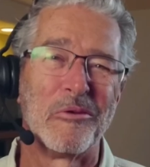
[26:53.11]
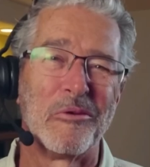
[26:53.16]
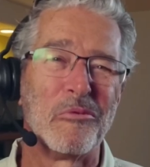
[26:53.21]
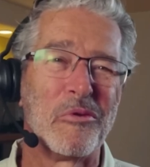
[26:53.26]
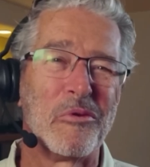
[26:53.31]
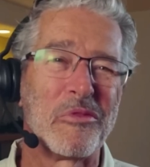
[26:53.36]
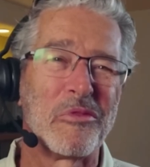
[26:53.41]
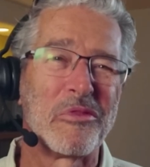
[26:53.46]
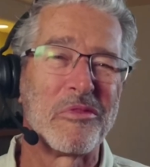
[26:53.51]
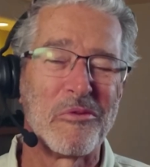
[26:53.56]

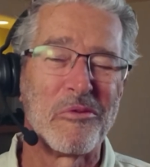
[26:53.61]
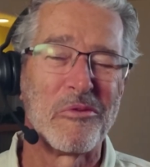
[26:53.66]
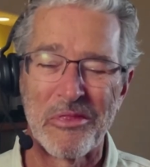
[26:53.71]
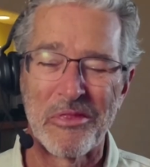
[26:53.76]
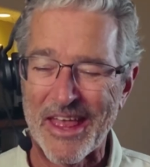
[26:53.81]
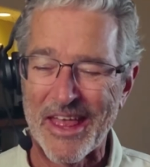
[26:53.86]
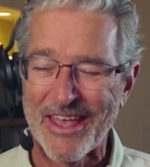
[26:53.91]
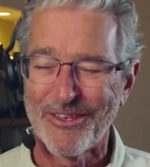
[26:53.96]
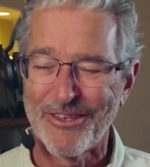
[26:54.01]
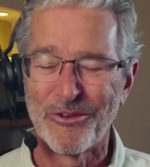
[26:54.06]
Well,
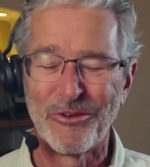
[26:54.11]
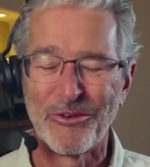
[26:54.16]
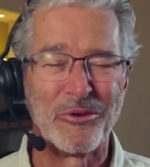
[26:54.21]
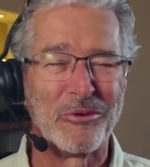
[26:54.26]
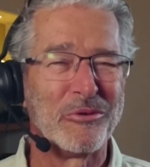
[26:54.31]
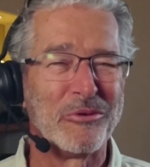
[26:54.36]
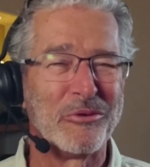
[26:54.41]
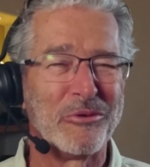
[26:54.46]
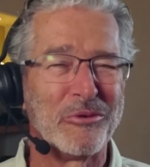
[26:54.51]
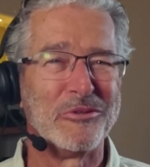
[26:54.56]
thank
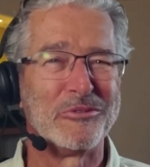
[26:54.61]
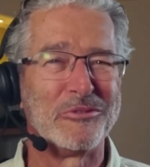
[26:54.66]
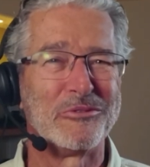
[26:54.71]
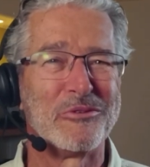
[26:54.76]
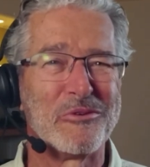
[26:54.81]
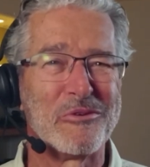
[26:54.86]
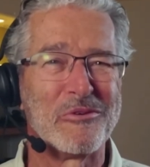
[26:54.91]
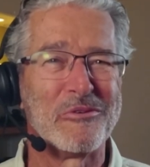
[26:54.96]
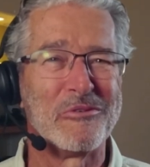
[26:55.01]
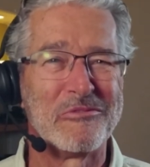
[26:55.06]
you, you
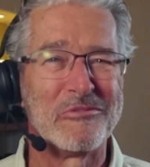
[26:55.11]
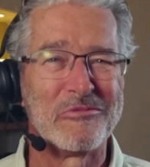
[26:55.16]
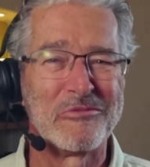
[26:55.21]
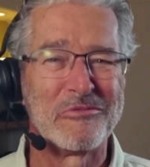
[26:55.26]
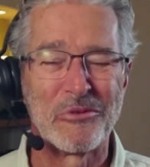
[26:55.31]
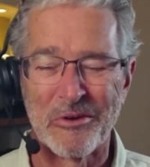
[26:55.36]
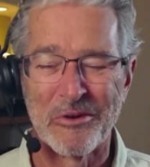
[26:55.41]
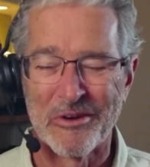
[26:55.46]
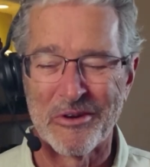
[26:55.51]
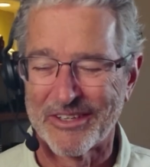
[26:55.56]
two,
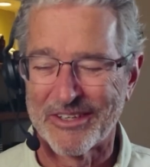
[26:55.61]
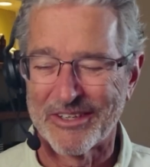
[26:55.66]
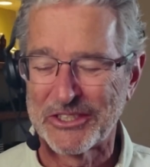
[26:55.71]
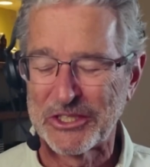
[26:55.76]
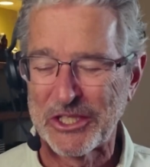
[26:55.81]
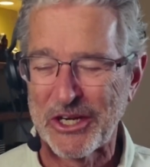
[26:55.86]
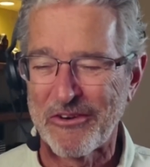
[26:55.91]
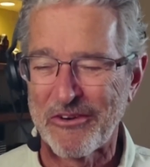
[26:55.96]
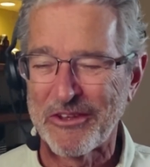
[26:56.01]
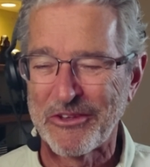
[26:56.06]
for
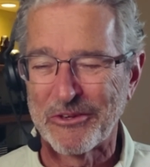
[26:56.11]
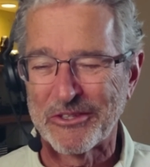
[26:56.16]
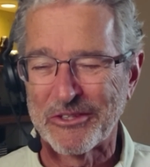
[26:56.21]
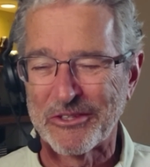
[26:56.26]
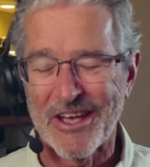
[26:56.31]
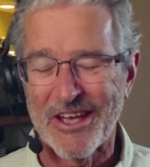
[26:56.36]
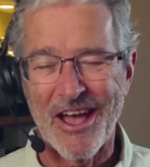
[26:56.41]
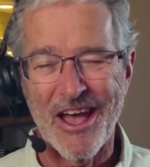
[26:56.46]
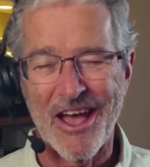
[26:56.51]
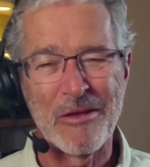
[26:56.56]
sharing your
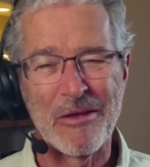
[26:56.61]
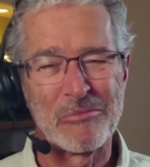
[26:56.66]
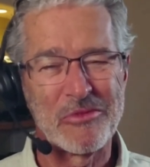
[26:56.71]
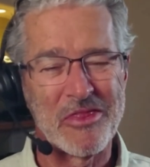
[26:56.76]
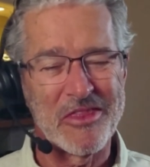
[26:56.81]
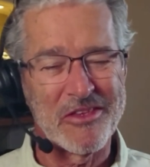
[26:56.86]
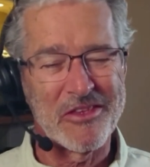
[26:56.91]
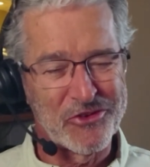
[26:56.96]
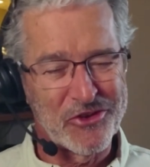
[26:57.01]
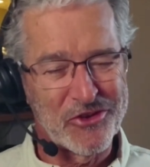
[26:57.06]
time,
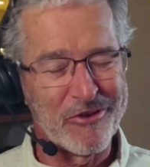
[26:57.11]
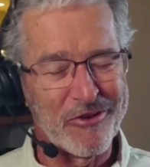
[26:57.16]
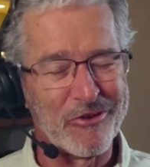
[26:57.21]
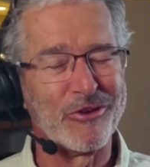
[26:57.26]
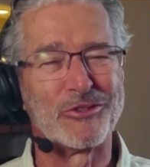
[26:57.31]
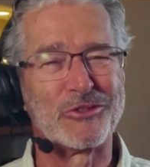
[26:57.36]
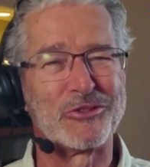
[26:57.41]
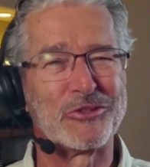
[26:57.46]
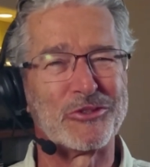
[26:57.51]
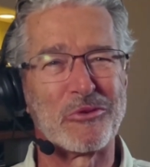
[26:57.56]
sharing
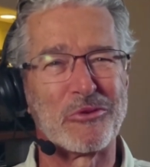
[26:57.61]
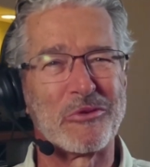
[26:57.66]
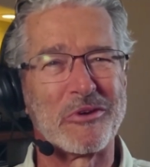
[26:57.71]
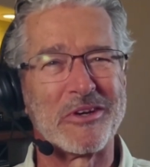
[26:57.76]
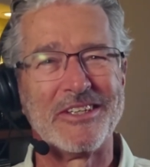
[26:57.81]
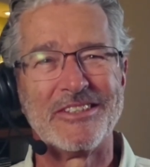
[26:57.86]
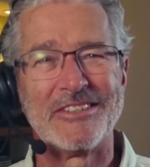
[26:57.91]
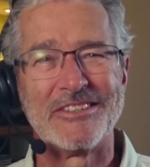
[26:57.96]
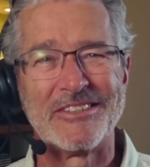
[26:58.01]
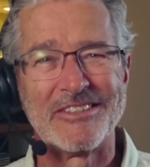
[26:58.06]
your
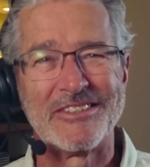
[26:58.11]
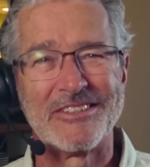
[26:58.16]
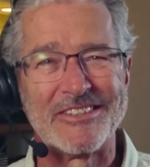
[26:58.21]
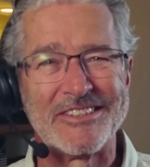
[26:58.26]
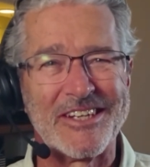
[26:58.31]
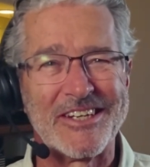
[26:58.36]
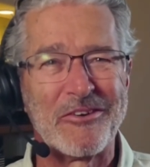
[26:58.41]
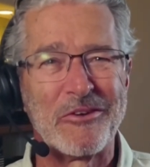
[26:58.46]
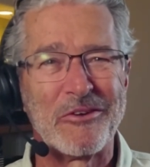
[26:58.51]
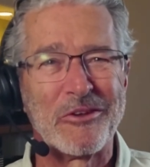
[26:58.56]
stories,
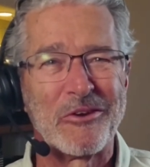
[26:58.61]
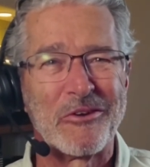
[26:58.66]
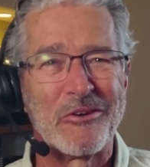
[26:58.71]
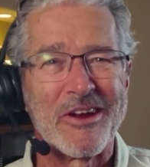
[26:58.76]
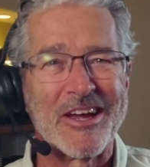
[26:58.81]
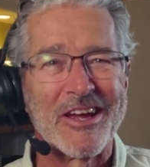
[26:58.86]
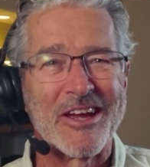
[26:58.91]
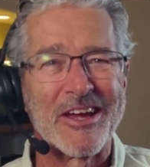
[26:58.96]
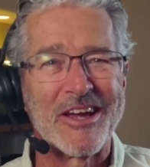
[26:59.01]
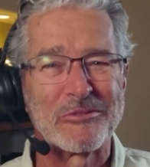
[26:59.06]
sharing your
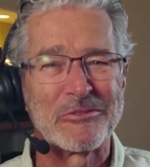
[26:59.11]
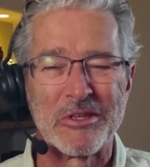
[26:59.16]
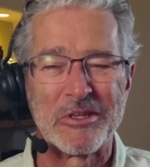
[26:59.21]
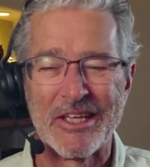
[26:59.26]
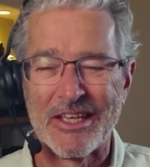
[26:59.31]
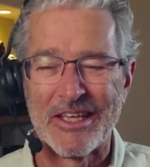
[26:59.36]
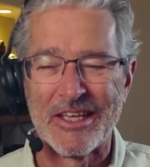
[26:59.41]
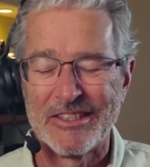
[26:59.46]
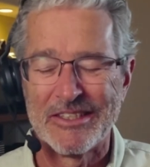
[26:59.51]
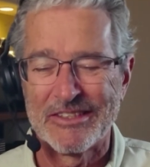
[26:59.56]

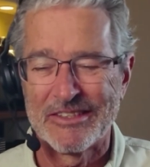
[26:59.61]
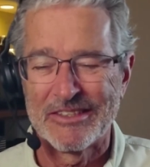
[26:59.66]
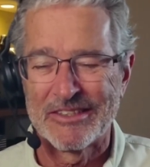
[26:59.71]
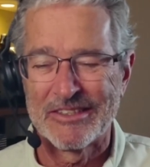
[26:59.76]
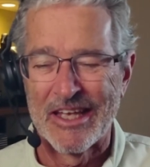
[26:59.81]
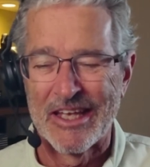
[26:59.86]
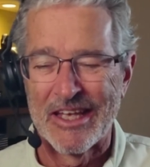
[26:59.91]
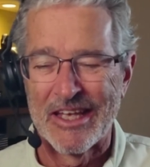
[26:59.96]
expertise.